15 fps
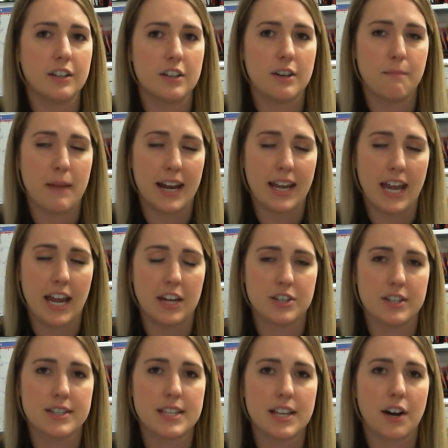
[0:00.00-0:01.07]

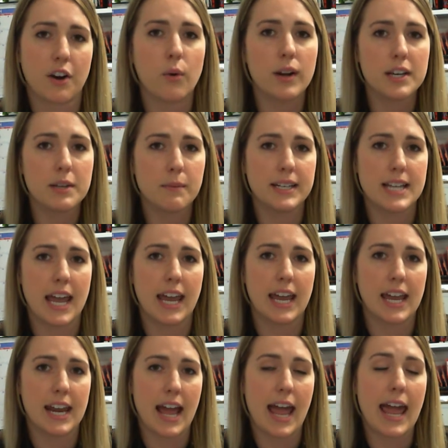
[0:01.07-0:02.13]
medications that are going to be
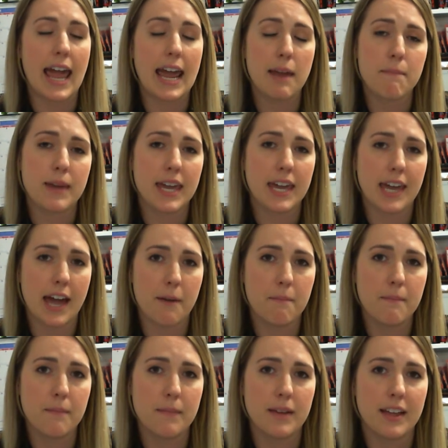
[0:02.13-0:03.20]
taken at 8
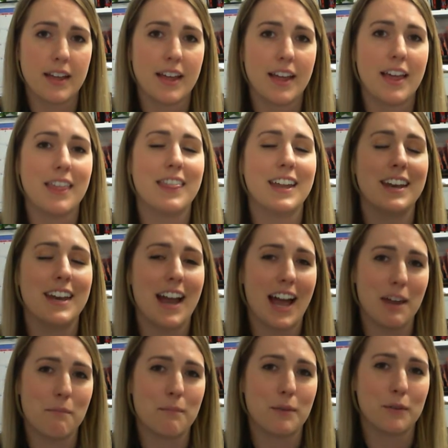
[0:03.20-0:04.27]
p.m. the
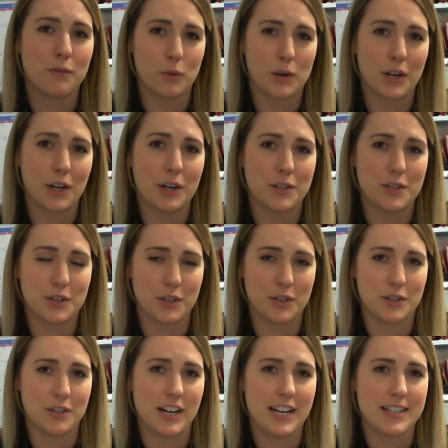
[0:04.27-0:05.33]
night before your
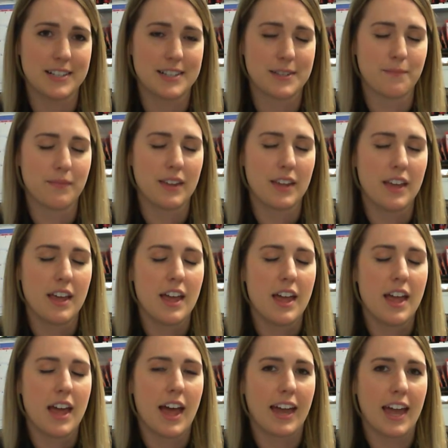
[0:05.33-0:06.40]
surgeries.
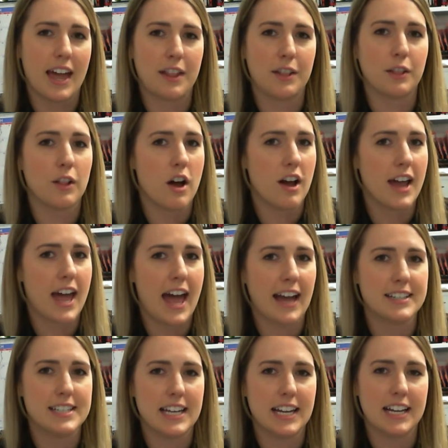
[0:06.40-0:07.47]
Again,
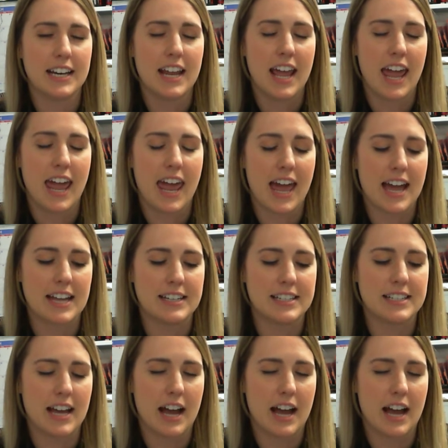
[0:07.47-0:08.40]
long-acting, and